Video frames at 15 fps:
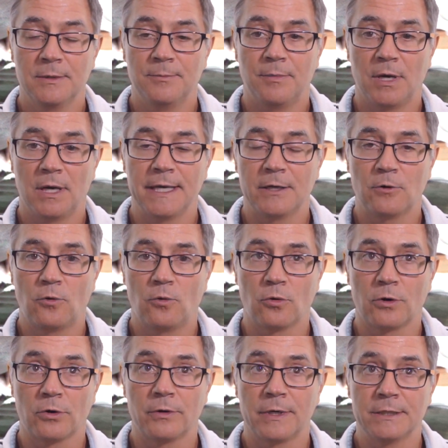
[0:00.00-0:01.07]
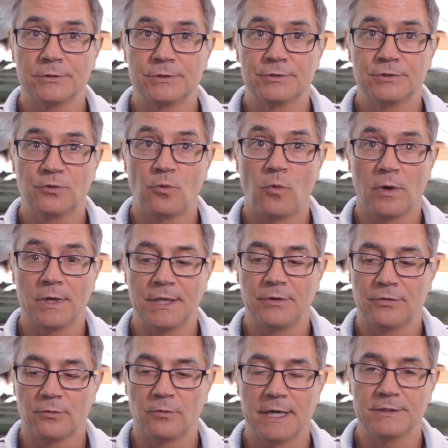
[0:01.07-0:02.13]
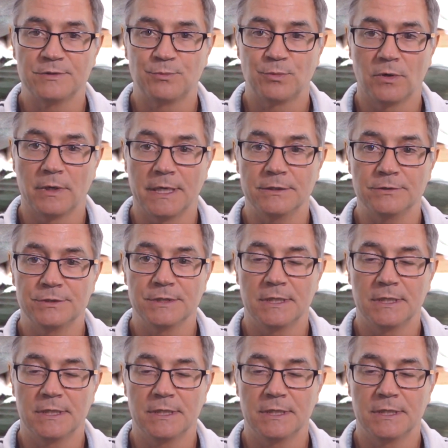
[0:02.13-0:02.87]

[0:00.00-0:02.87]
by 1/4 inch 20 threads per inch